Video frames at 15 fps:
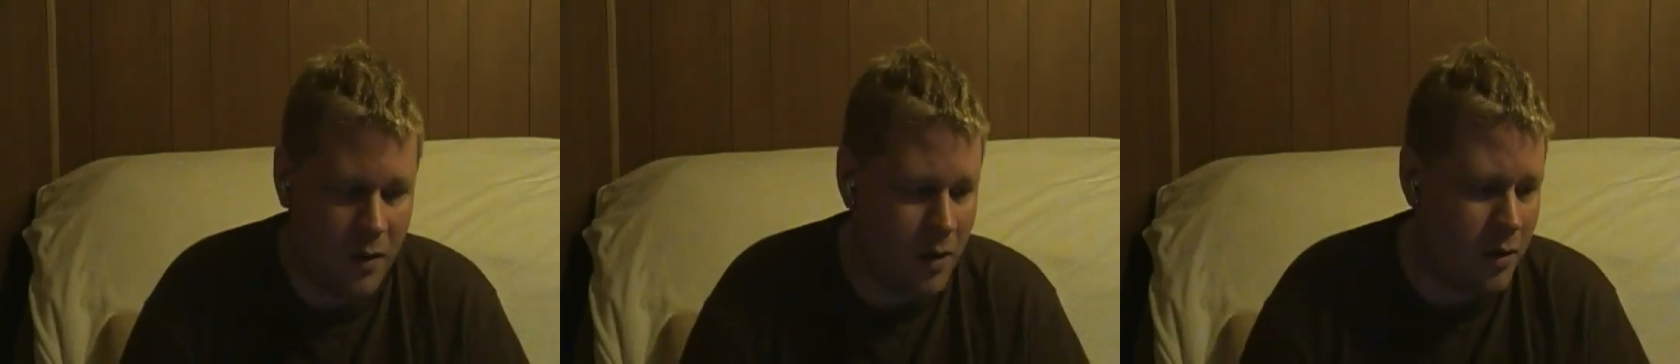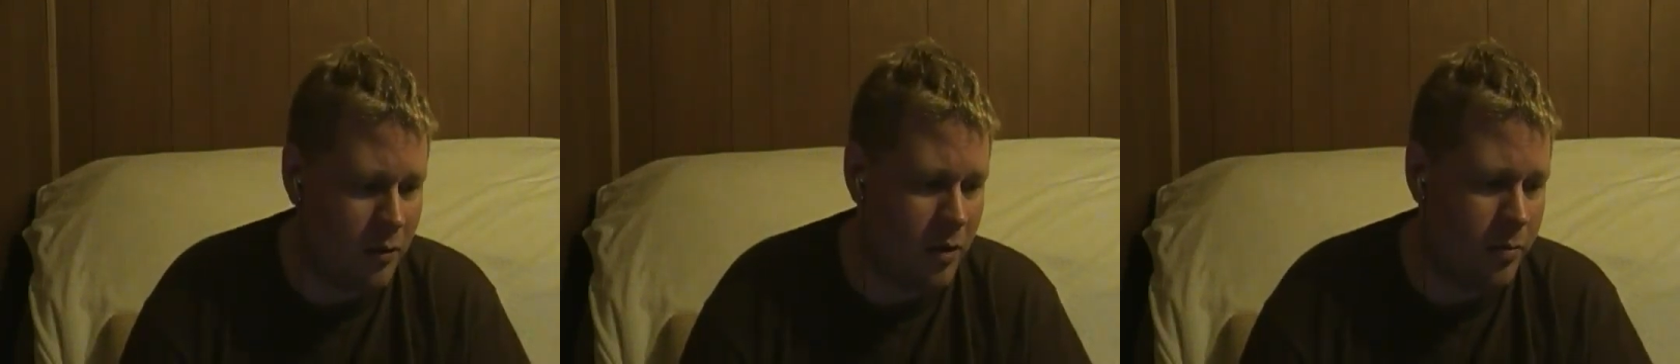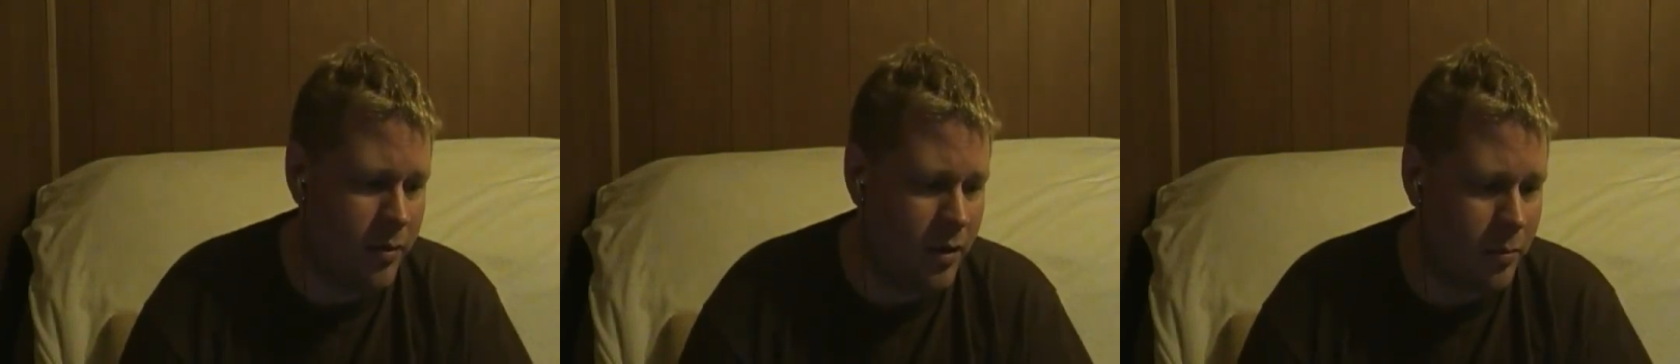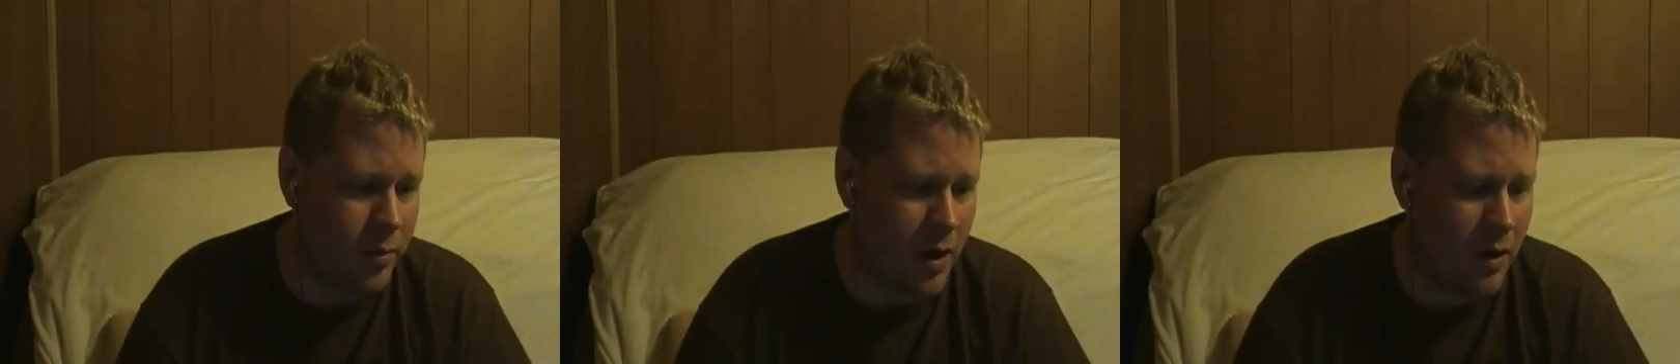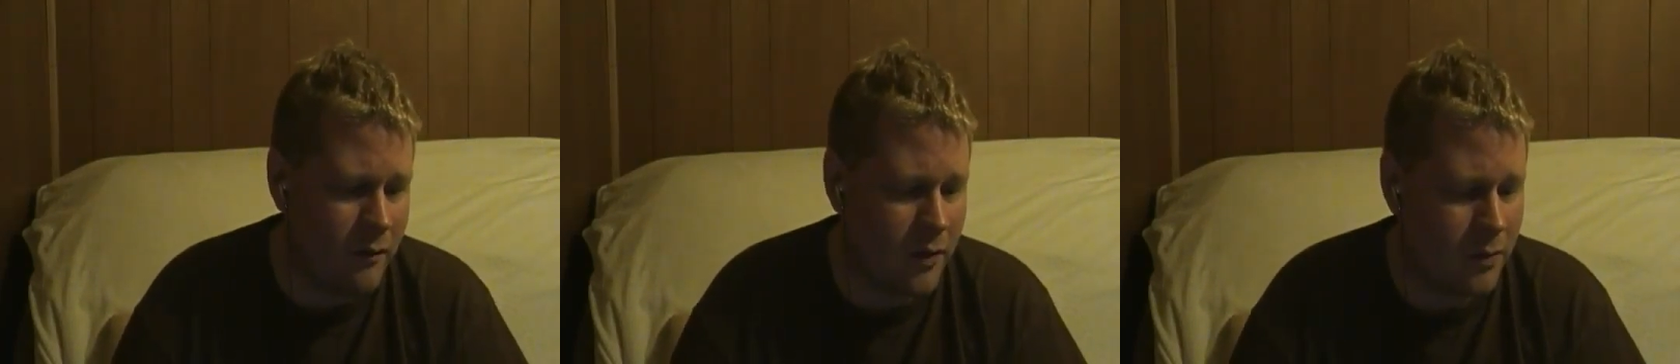You want to put
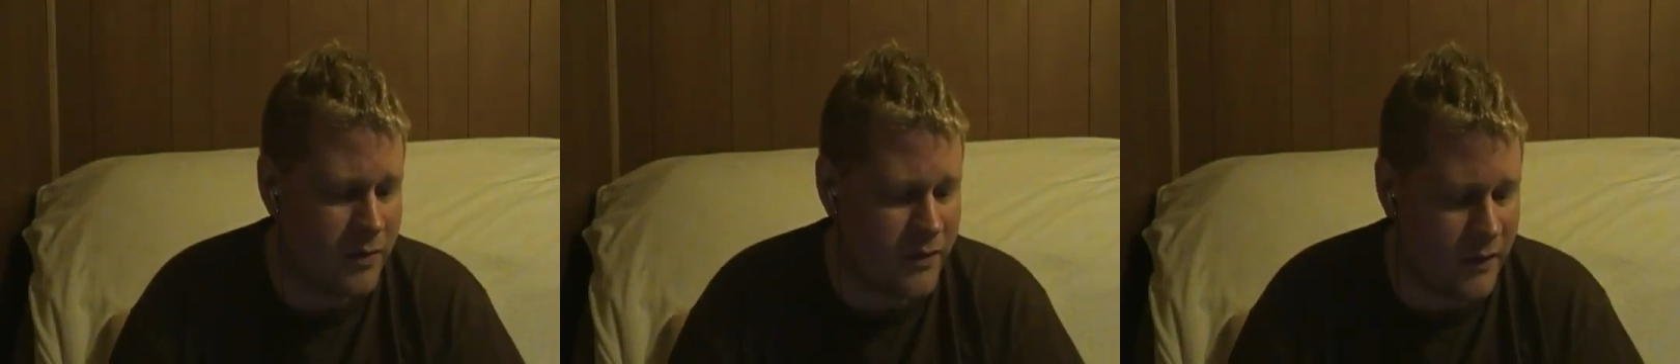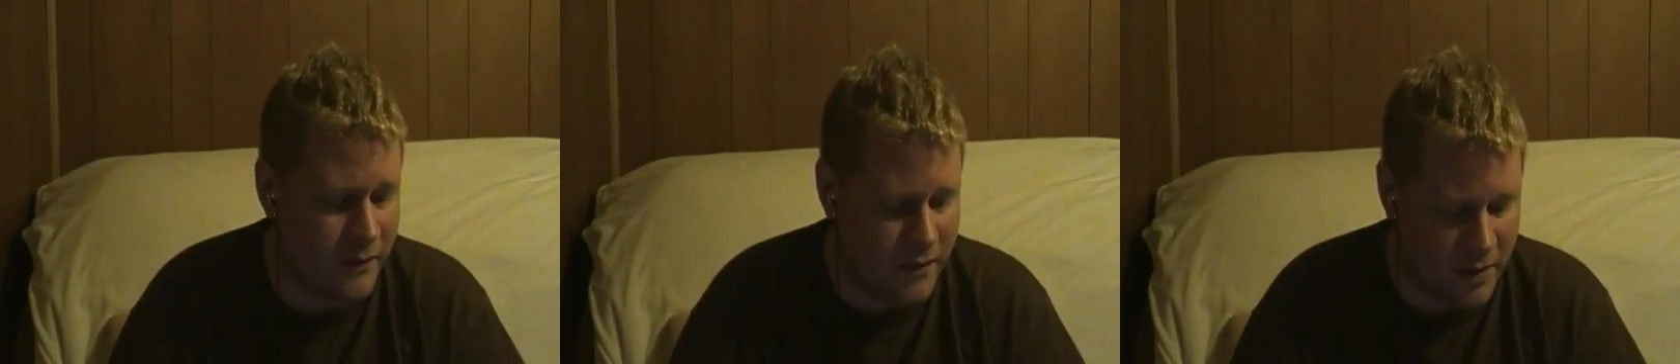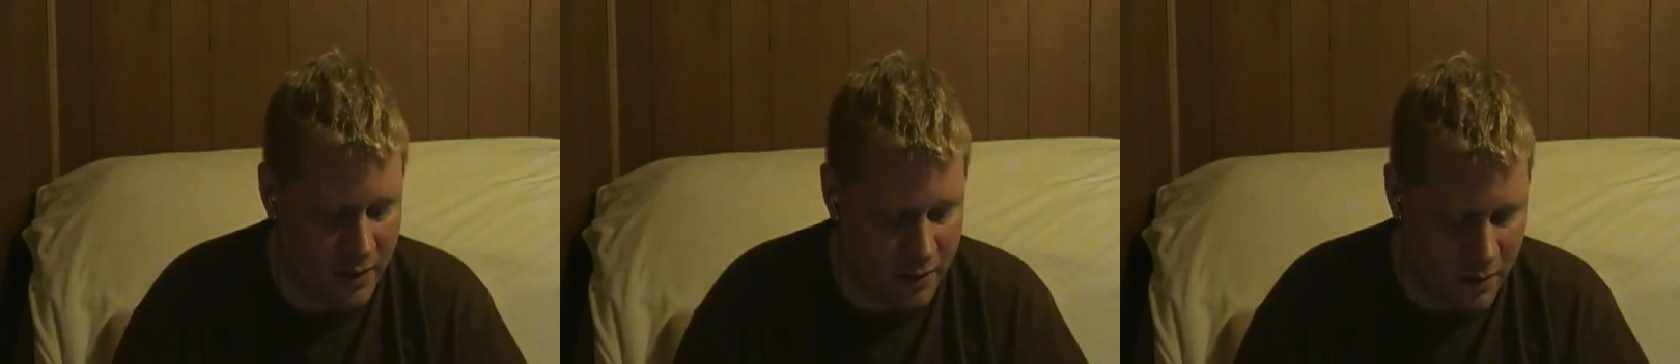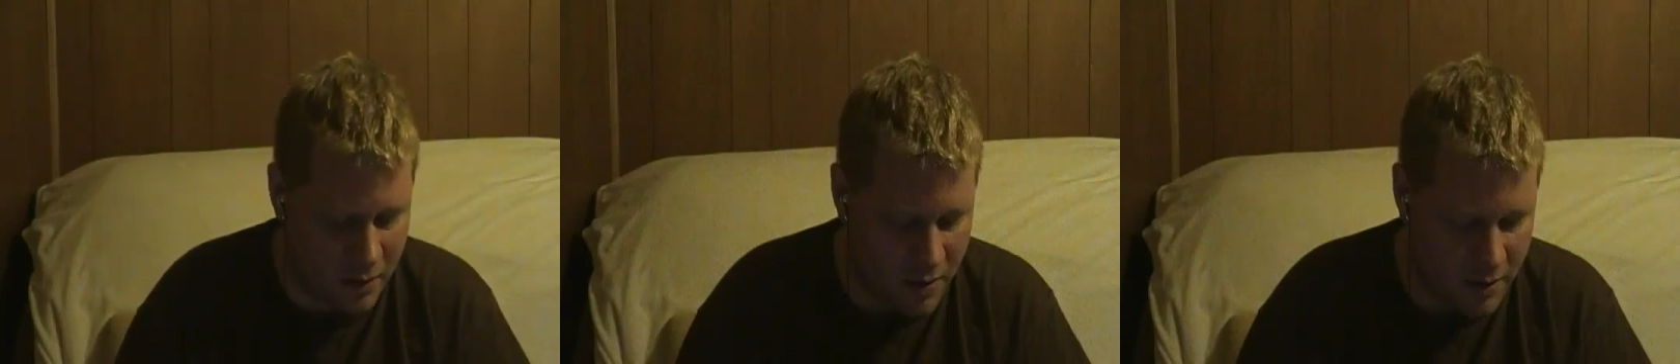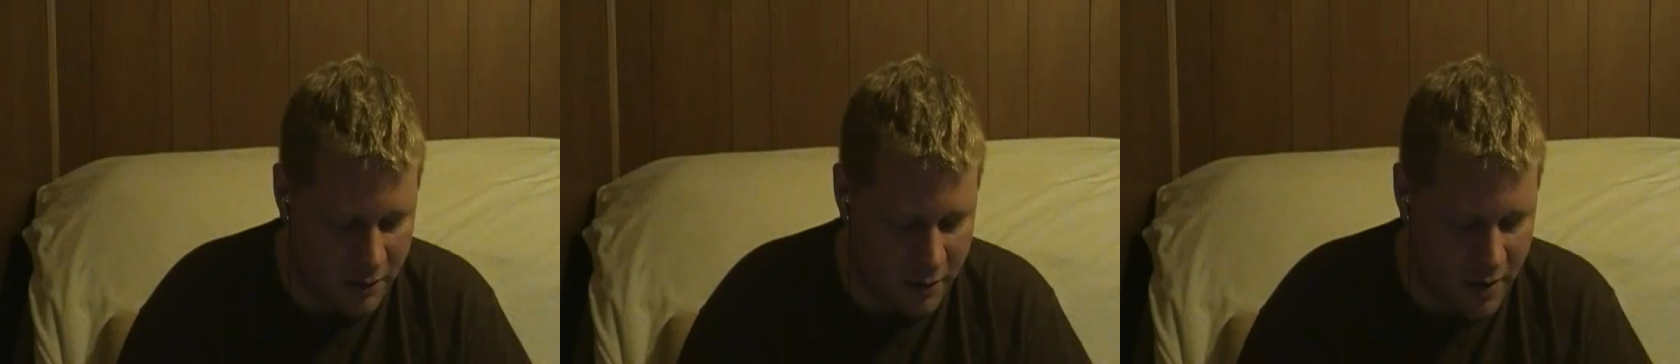Proverbs fifteen
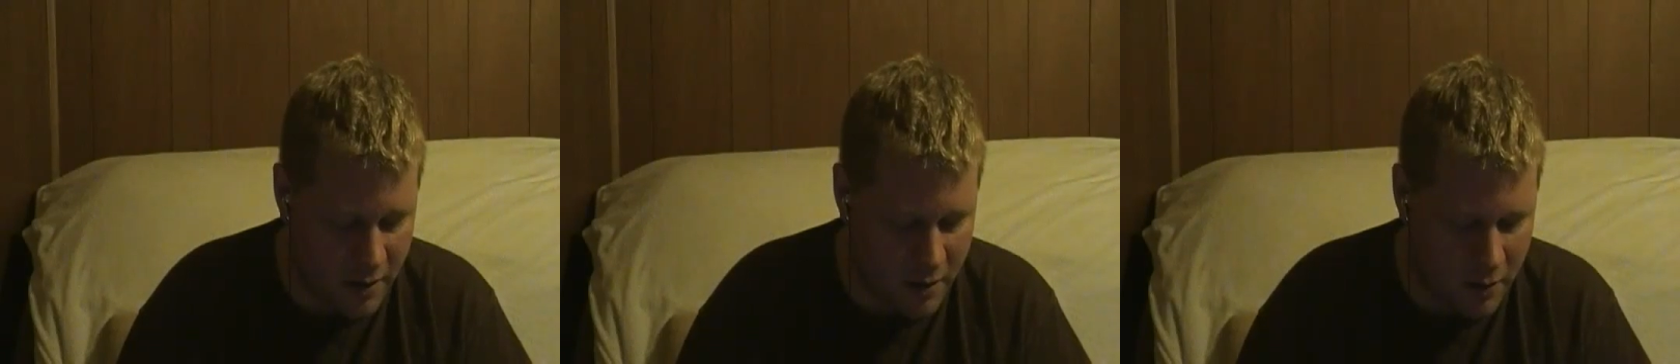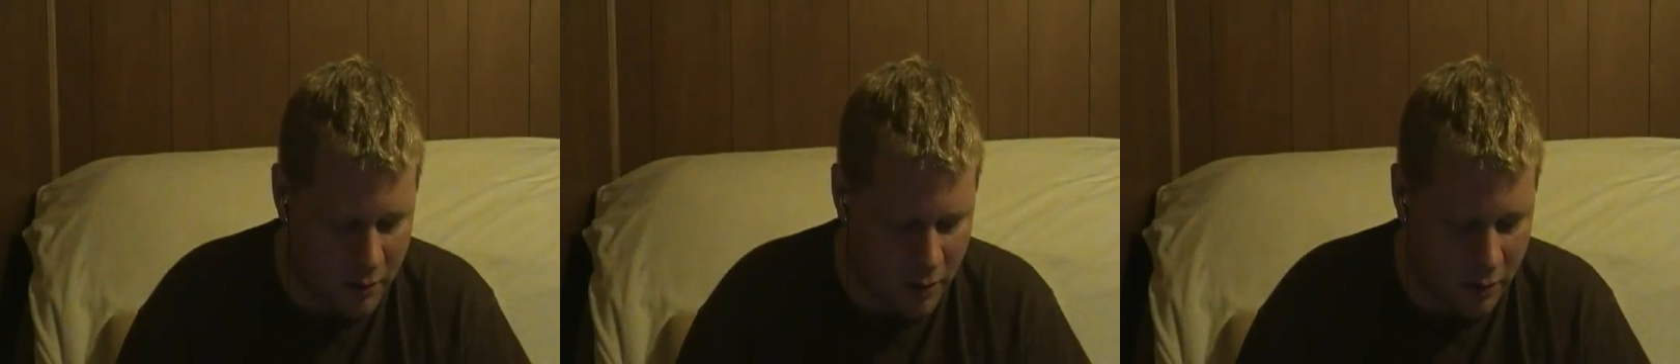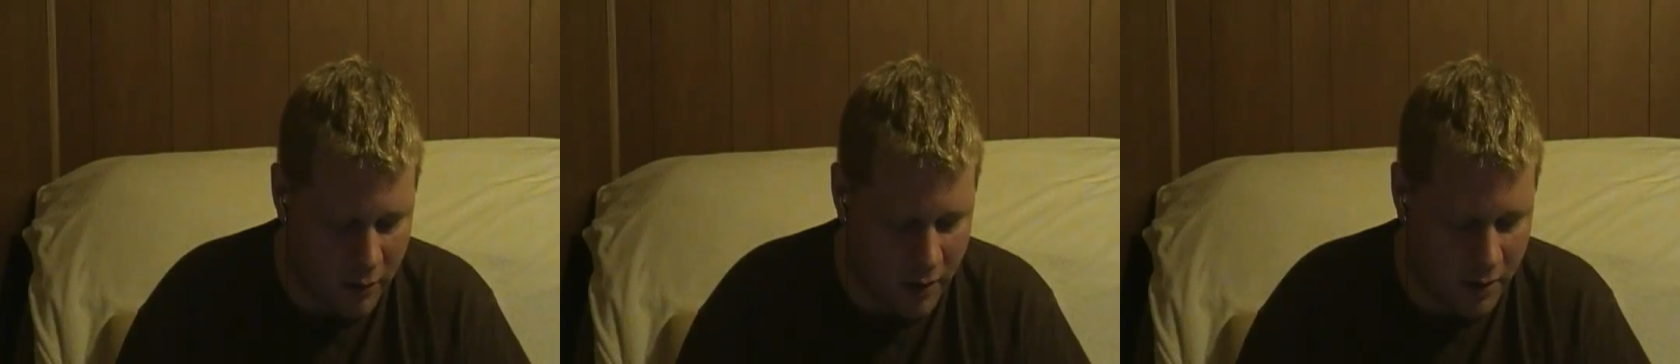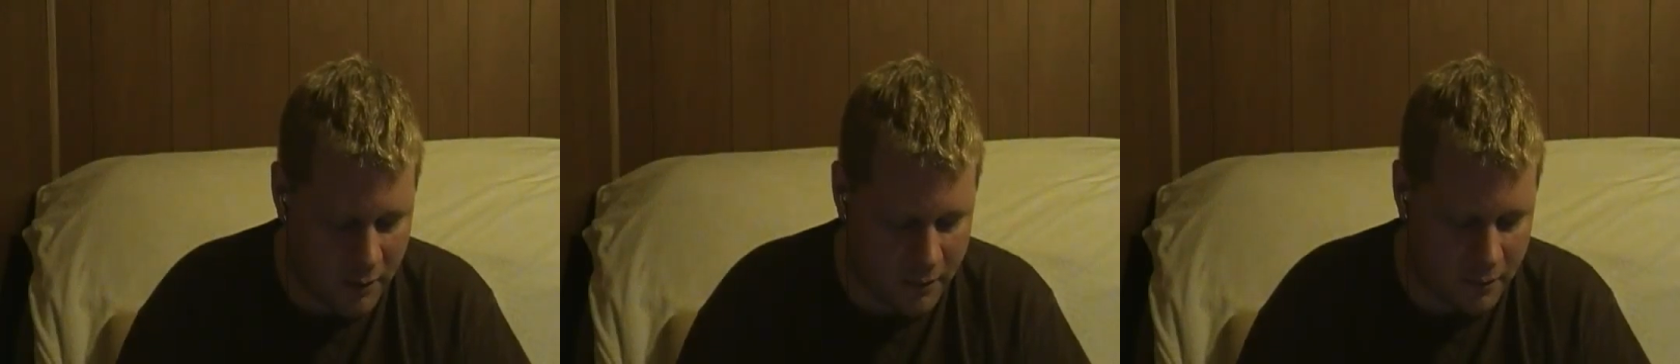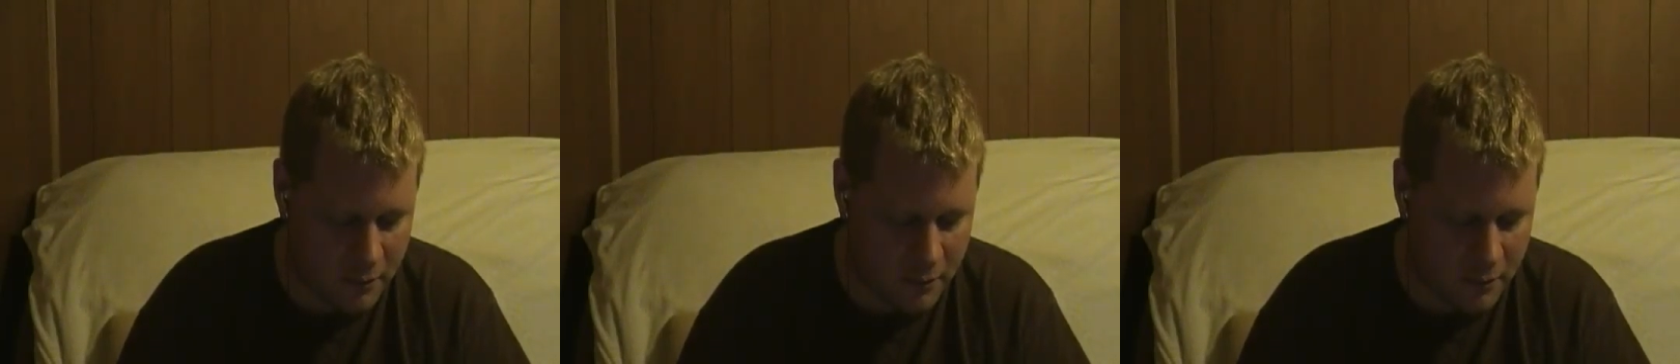thirty-three in there real quick?